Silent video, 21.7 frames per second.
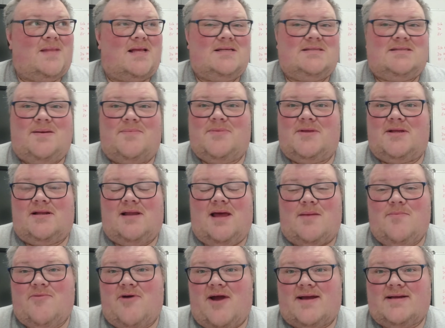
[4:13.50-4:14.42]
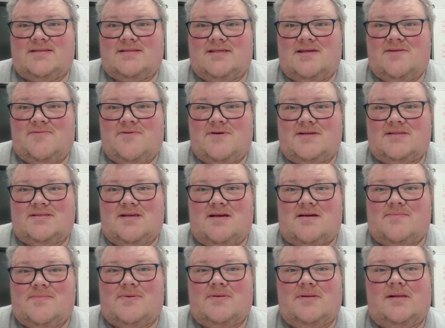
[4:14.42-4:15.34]
something like Brexit, for
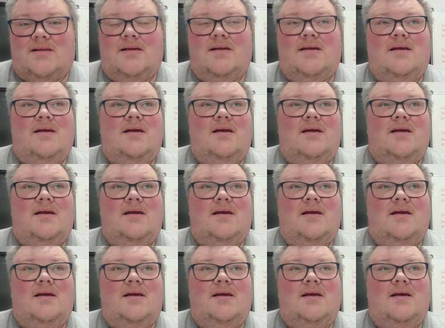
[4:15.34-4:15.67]
example,